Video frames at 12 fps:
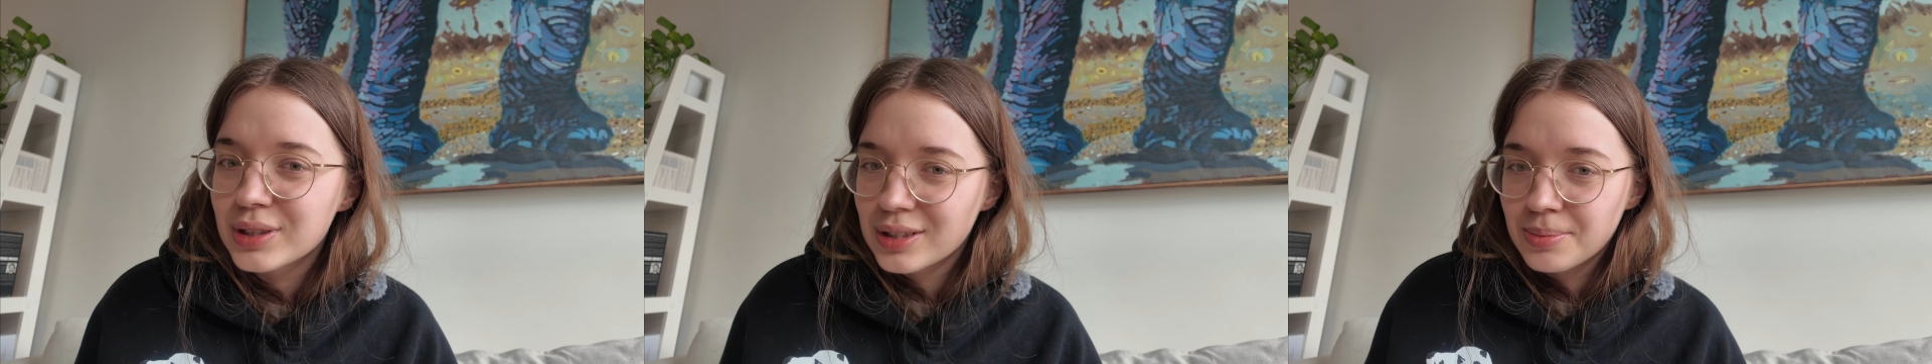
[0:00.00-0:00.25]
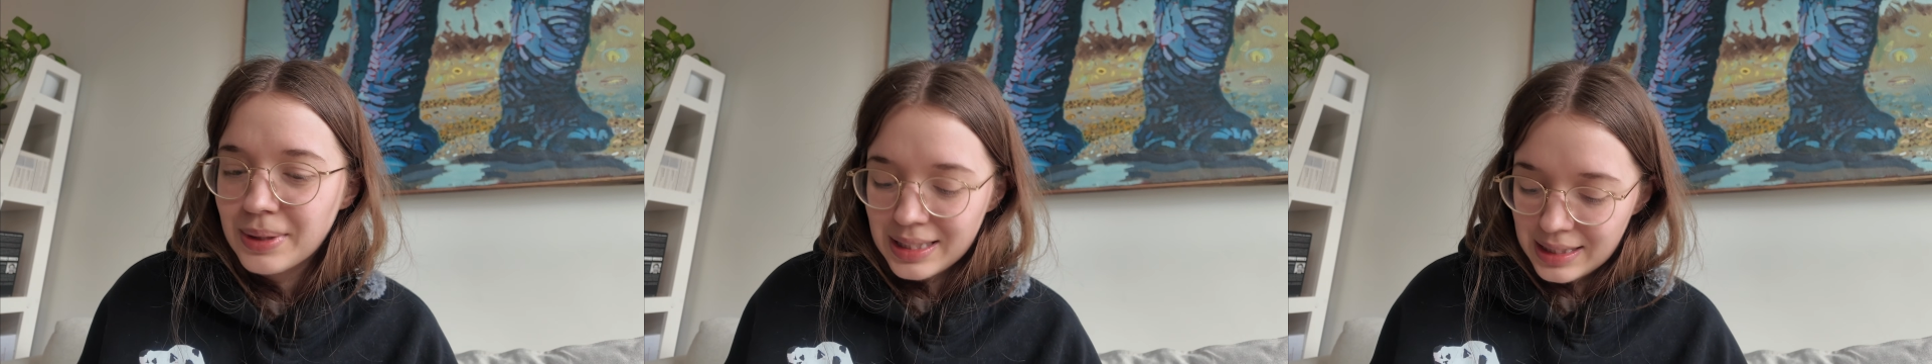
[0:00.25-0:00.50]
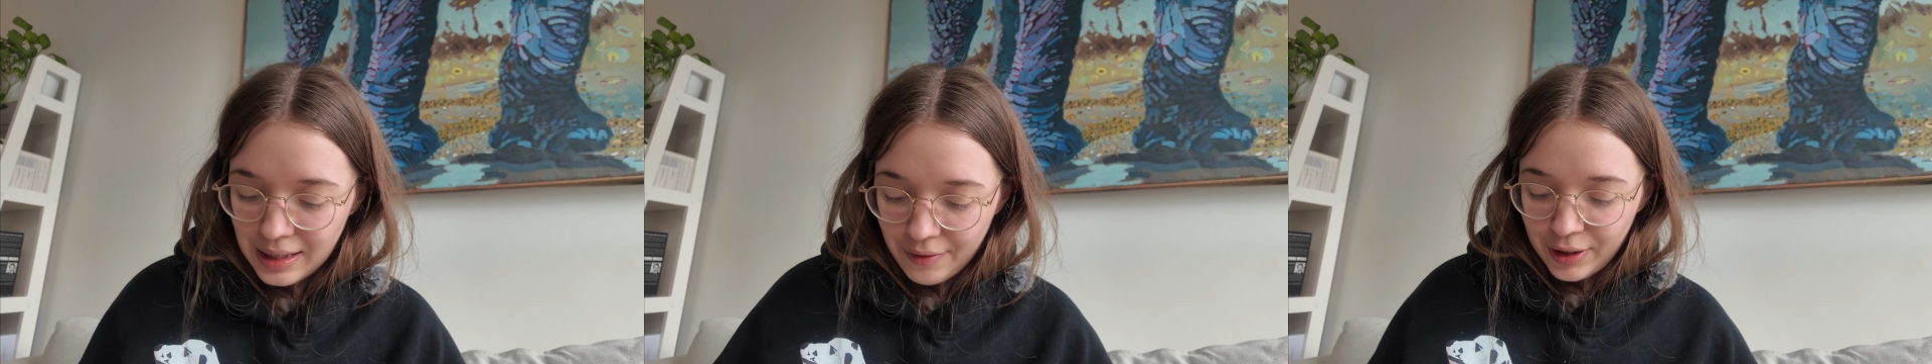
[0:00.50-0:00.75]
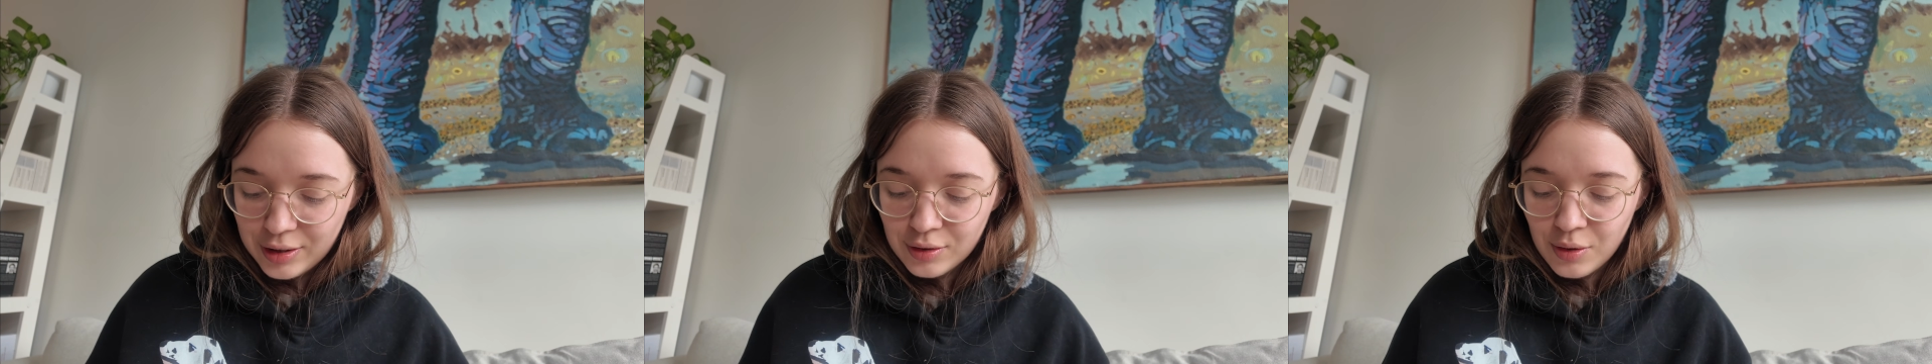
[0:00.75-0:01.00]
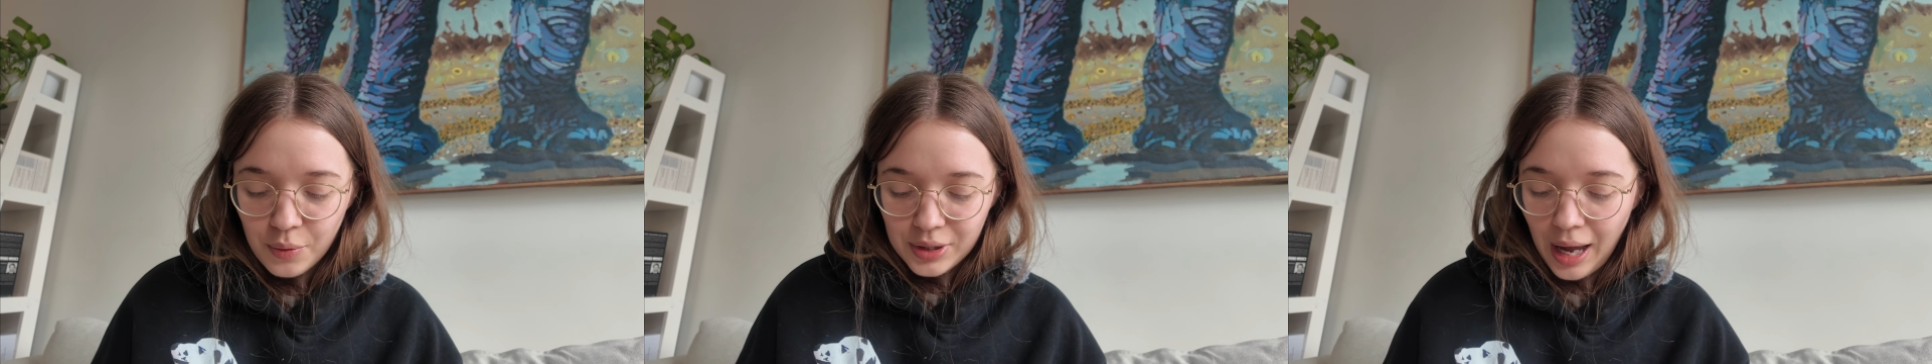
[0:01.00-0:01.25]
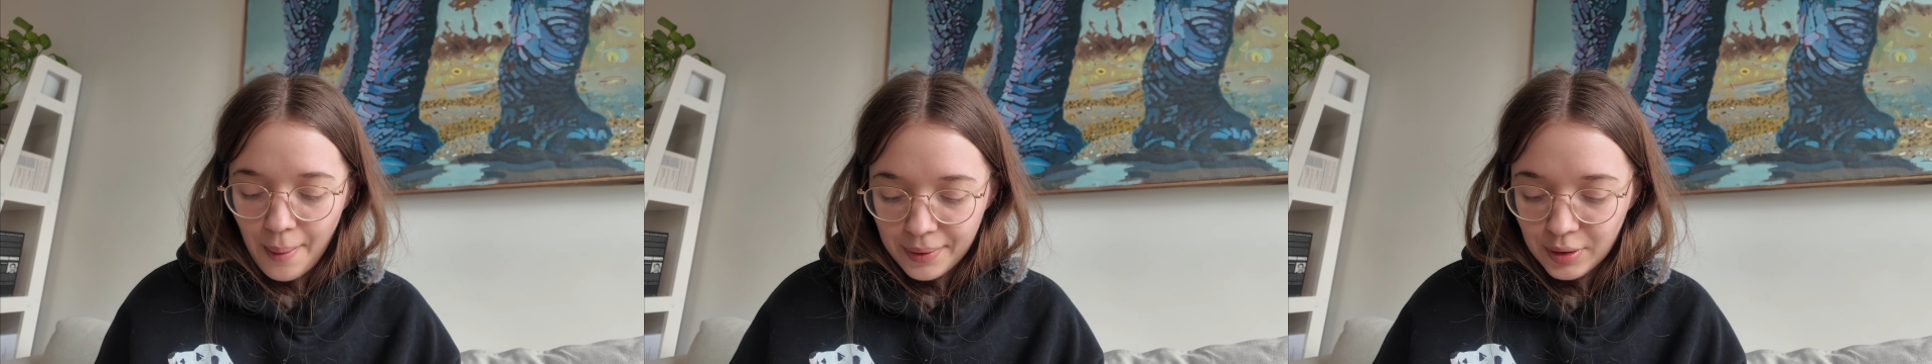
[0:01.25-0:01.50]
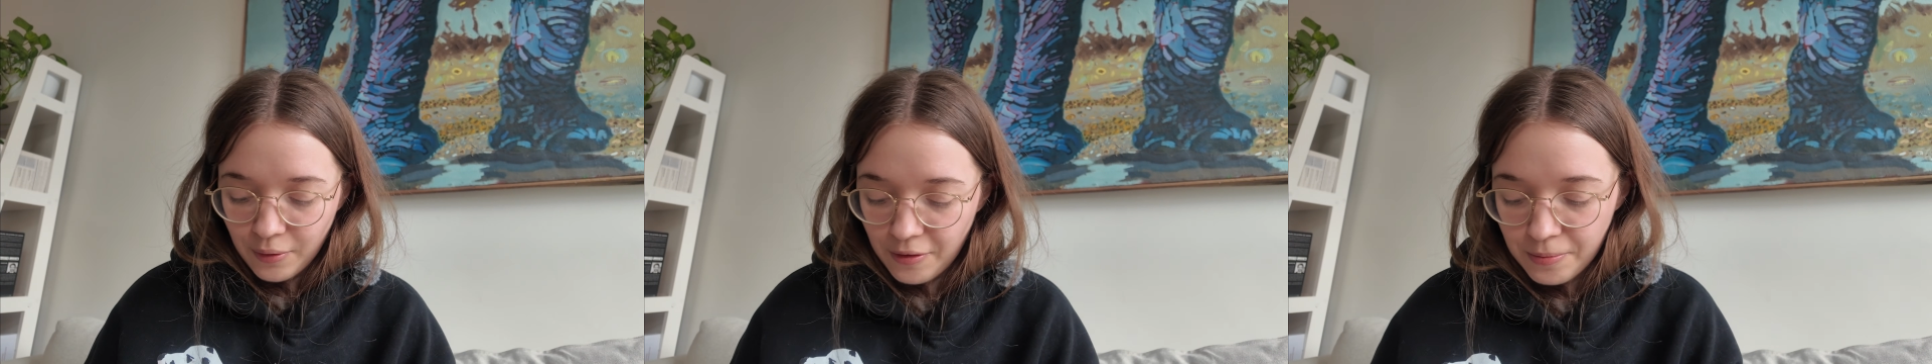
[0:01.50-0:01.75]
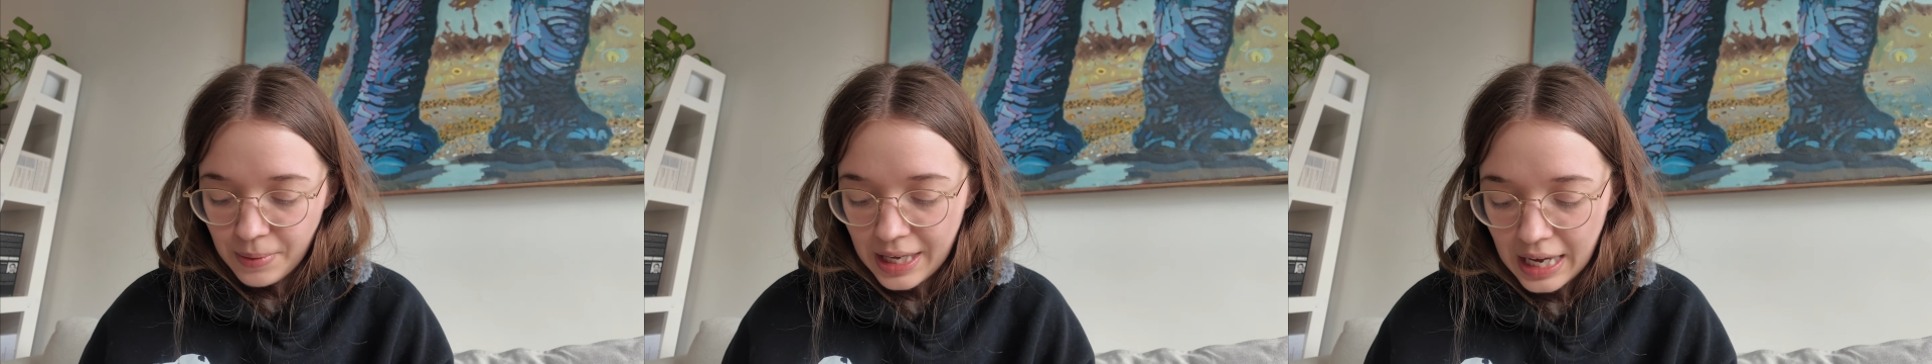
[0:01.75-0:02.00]
this many stuff. I don't know what happened
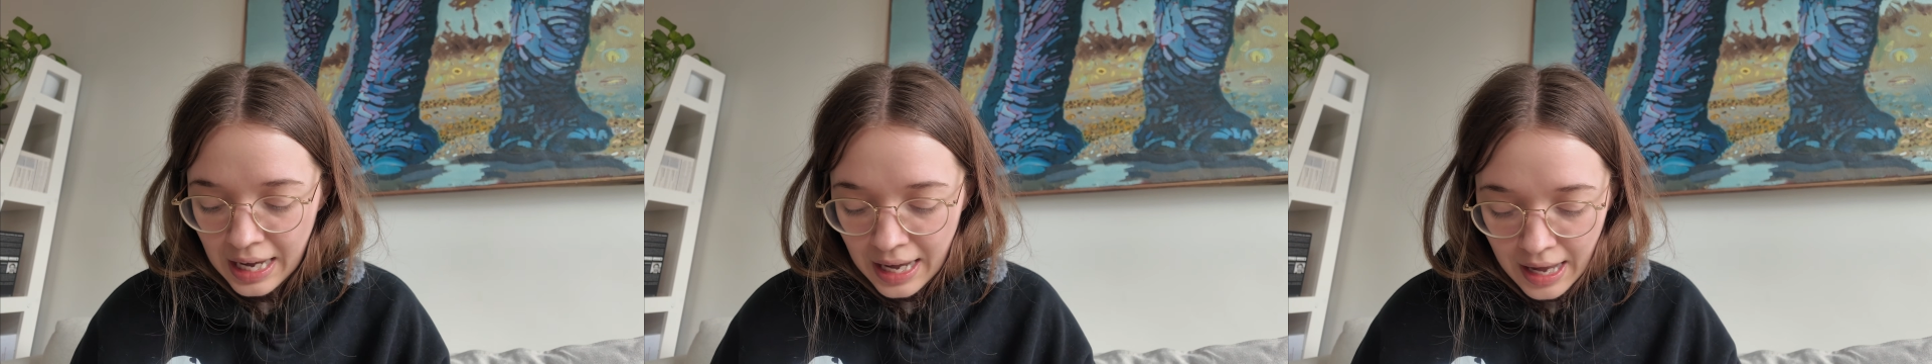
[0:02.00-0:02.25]
with me